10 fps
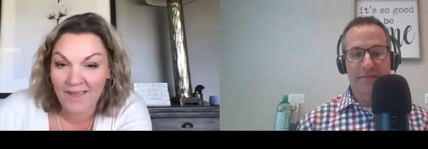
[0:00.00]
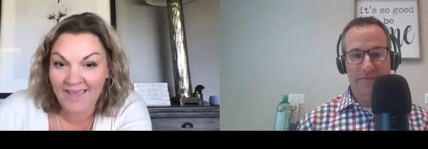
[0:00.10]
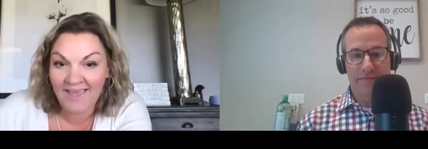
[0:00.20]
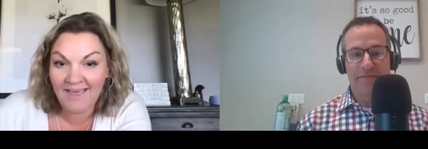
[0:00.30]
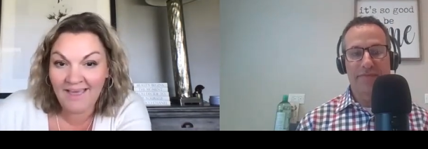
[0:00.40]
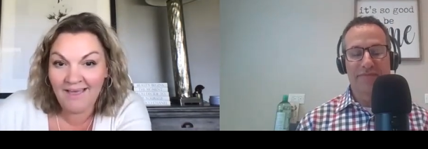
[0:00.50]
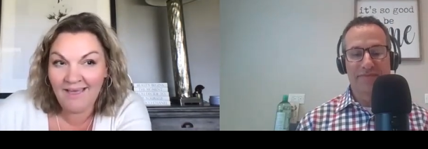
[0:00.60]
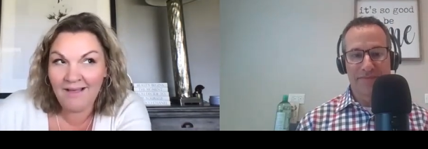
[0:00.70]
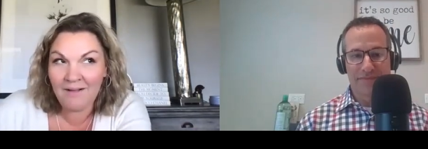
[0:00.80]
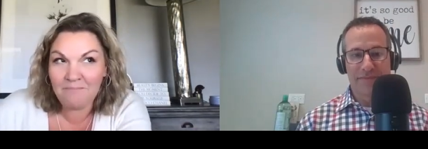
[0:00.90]
Speaker 1: way
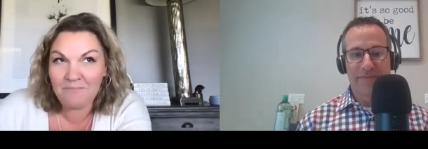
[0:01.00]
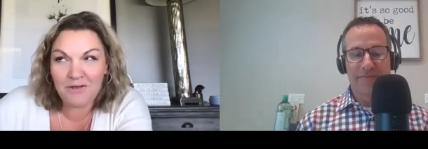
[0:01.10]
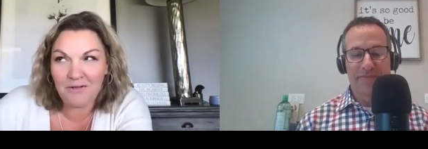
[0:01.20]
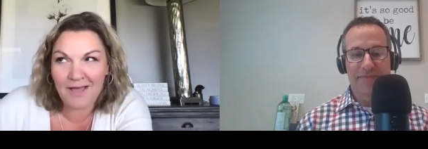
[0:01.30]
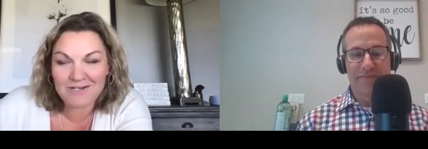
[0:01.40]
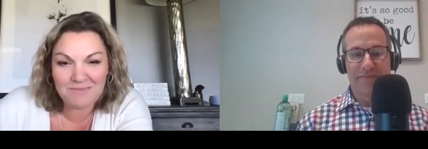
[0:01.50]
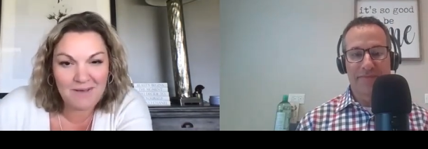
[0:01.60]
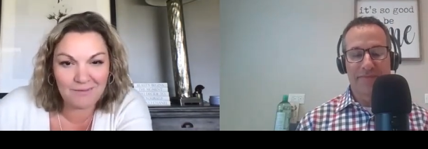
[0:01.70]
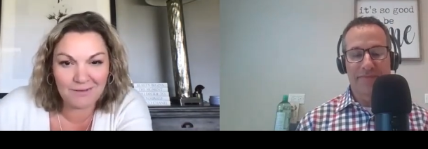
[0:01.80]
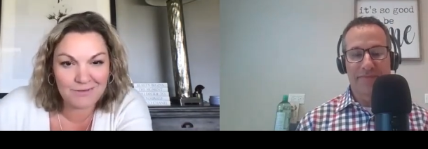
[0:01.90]
that you'll actually
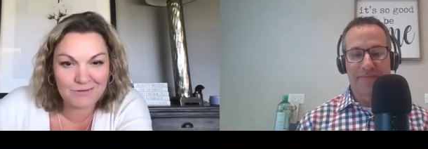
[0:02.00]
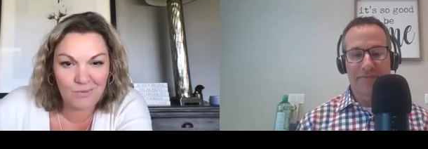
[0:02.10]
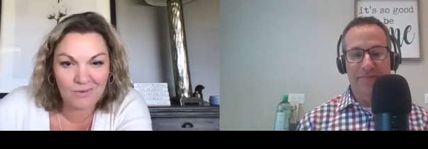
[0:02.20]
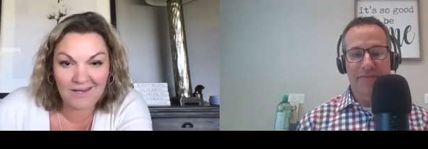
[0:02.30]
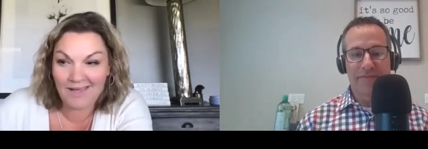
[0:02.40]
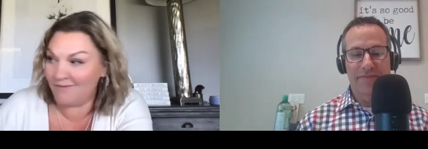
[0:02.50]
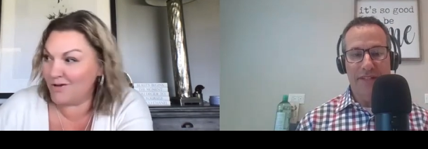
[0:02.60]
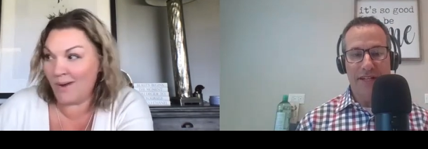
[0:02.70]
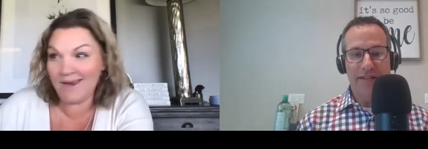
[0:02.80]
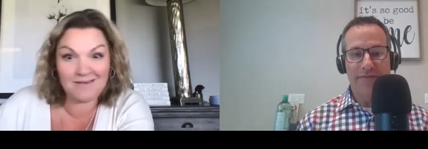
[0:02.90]
be able to control it. If
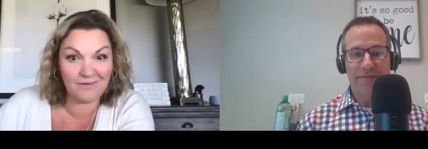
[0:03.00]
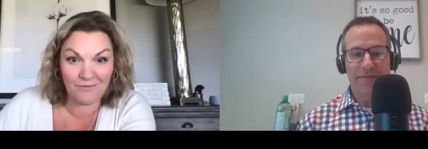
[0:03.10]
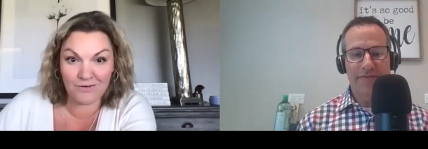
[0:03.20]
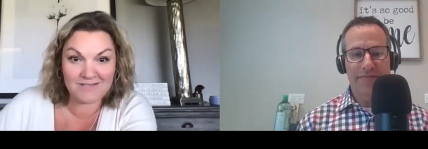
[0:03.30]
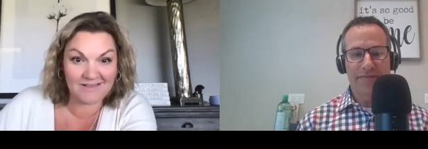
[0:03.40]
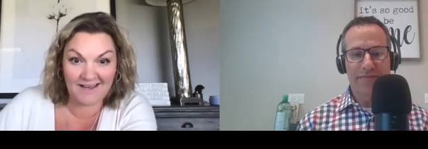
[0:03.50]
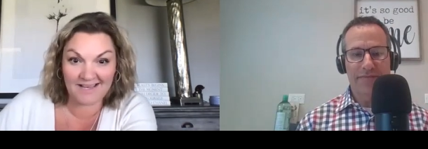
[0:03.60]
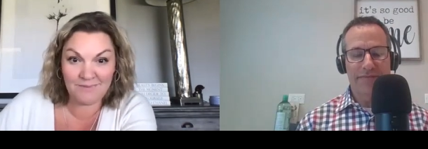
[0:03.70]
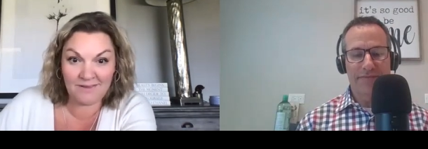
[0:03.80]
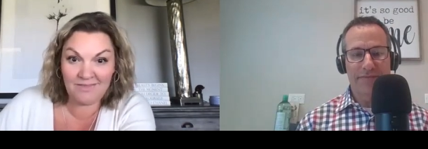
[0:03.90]
you yeah. wait till the first of the
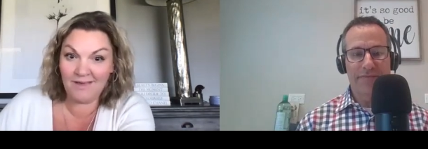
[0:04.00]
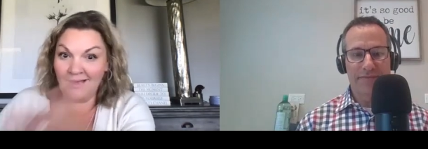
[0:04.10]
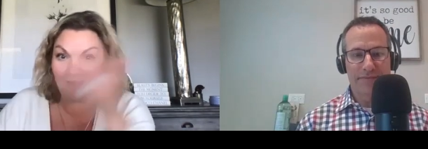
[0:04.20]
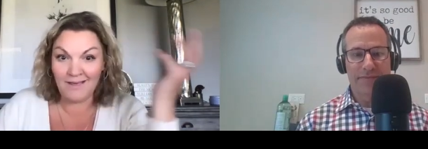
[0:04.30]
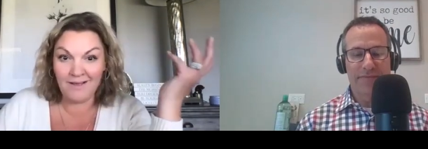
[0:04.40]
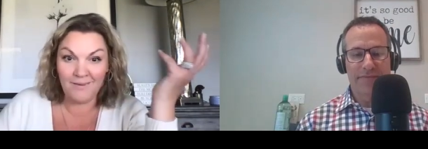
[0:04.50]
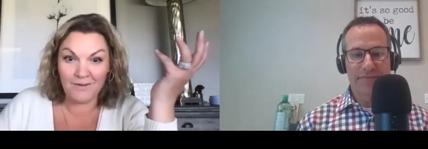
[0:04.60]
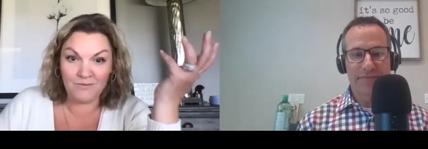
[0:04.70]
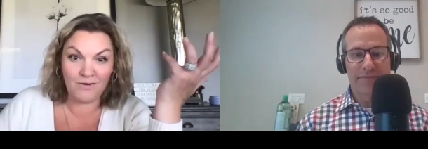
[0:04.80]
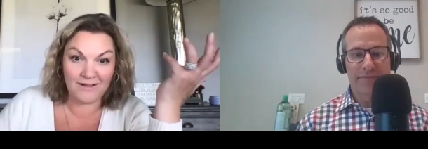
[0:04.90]
next month,
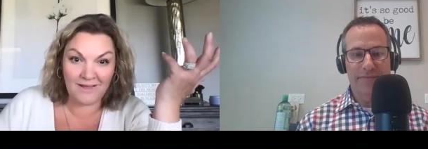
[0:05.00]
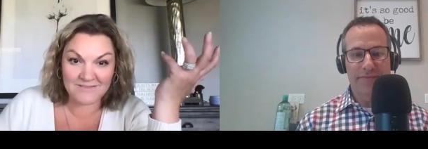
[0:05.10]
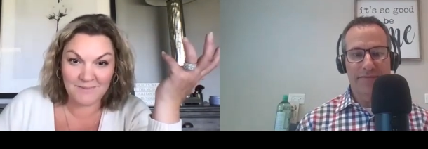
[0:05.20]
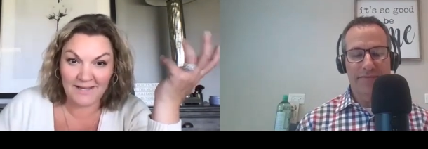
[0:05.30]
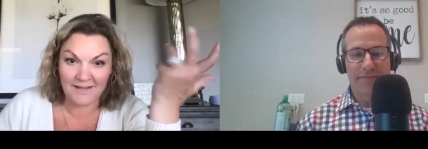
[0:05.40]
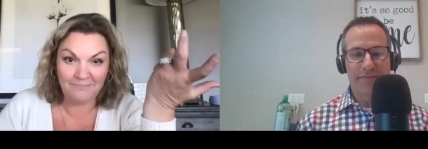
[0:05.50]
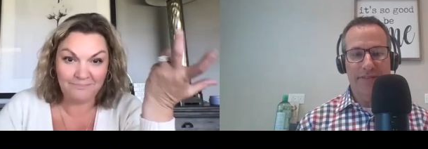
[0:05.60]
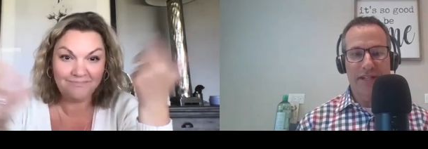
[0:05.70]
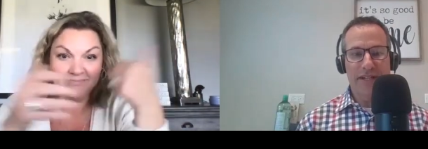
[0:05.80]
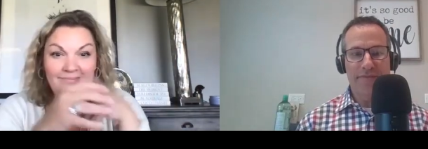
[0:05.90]
you've already lost money.
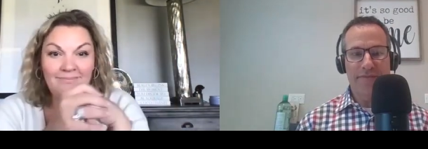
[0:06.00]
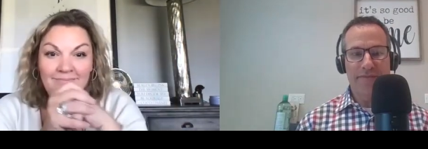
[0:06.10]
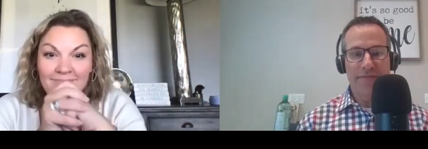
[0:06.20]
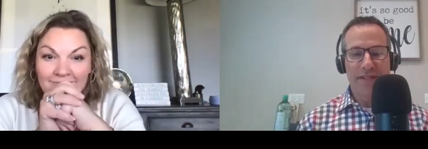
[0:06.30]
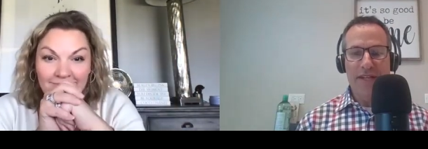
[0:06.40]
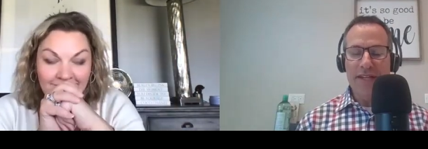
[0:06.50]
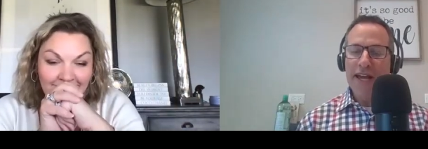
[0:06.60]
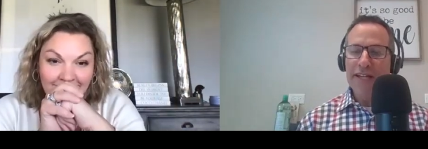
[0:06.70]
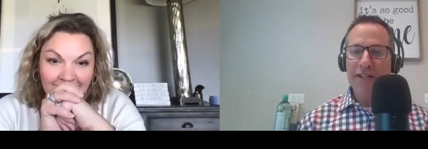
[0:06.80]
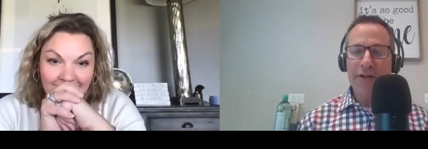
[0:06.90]
Speaker 2: Yeah.
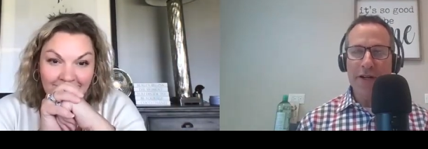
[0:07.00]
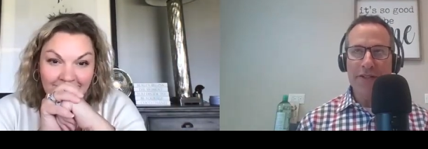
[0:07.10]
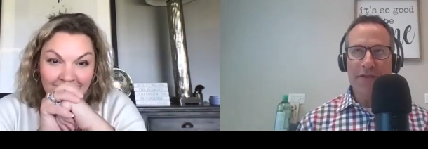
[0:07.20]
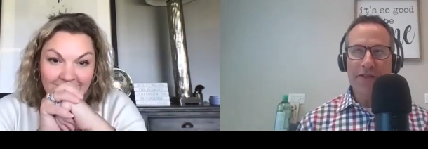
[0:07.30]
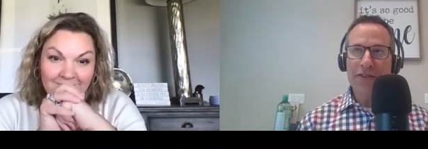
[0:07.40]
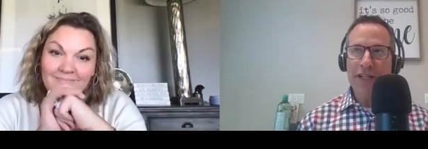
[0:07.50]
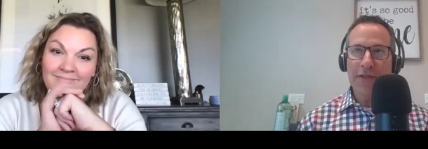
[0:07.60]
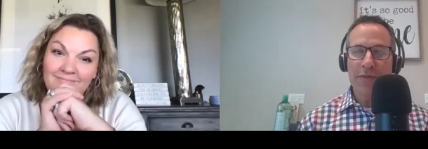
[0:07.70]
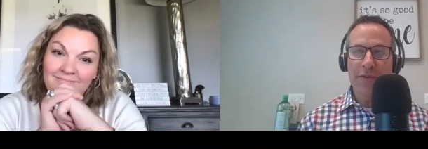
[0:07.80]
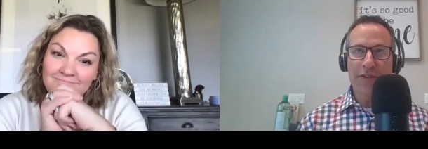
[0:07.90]
Yeah, you know, as you were
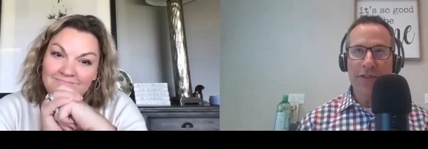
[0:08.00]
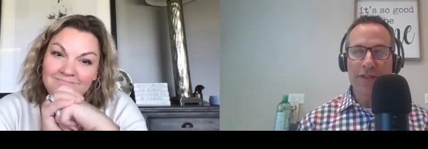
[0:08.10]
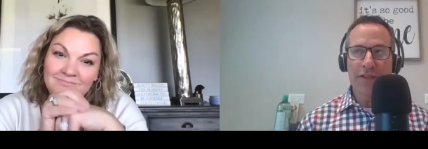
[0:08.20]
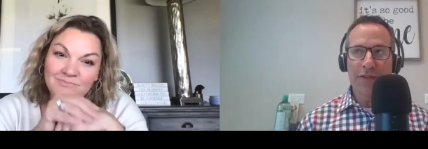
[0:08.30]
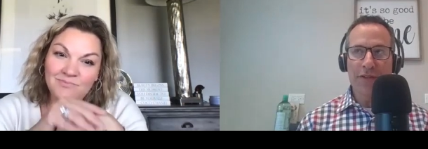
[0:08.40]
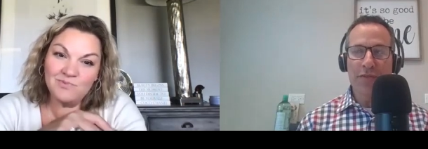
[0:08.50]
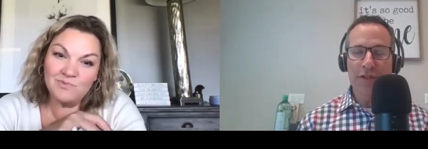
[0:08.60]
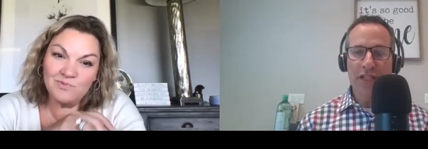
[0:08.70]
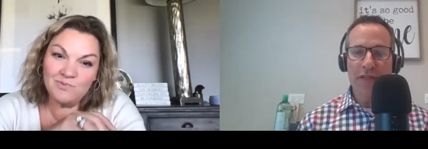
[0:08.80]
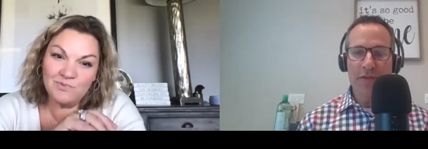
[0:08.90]
saying, well, did, you know, your
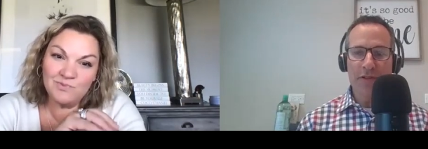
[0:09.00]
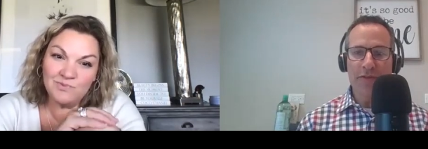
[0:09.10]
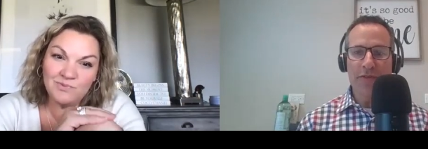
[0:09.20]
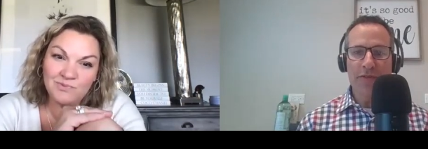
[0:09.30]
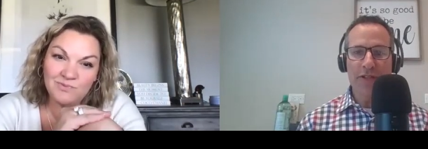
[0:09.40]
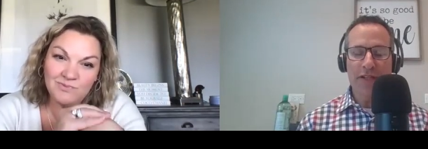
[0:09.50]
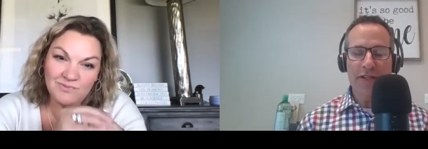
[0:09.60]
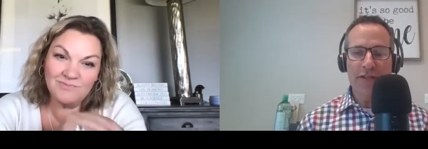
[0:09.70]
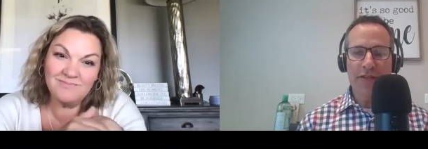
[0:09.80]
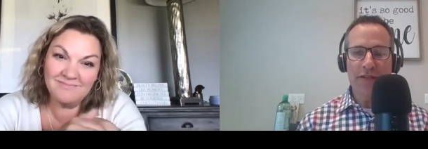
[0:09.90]
bookkeeper
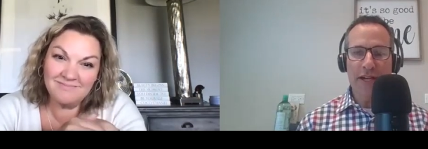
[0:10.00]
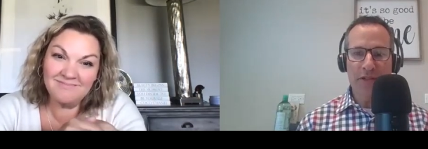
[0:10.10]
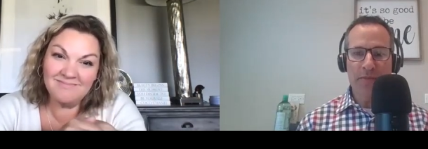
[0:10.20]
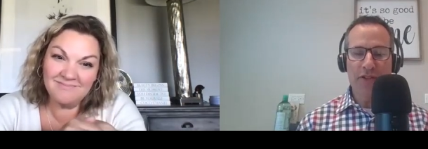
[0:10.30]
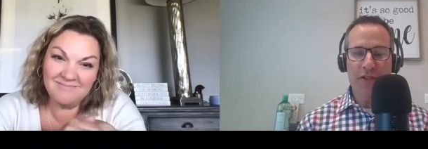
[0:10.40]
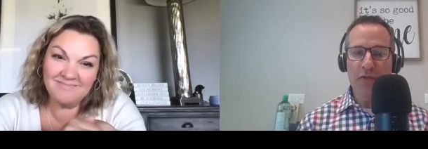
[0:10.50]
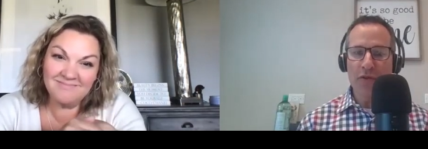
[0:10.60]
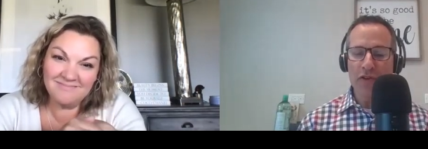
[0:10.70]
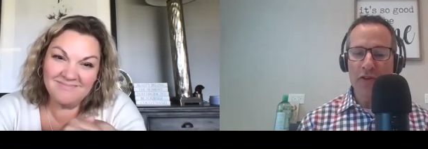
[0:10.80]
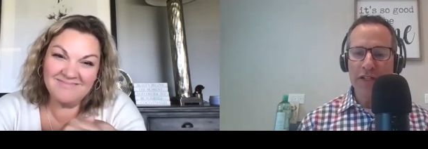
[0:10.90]
said yes, but don't
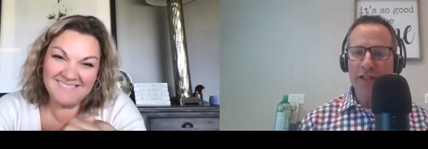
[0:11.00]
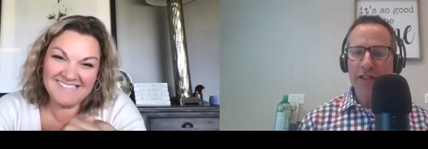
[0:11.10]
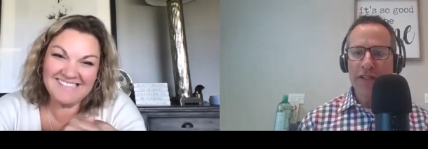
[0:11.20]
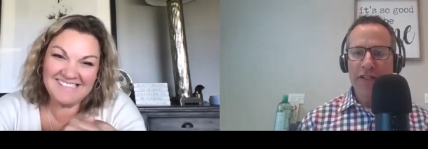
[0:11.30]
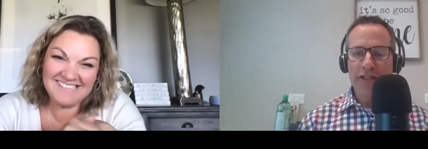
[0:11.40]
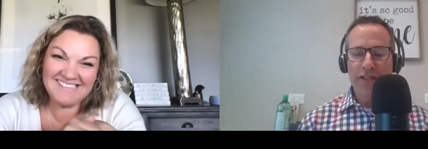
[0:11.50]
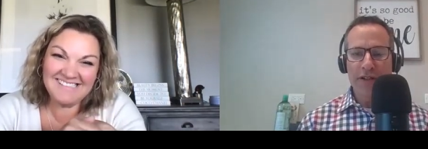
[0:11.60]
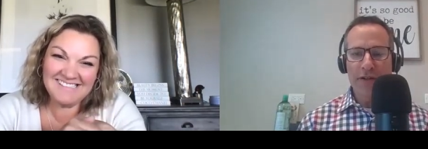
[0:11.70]
worry. You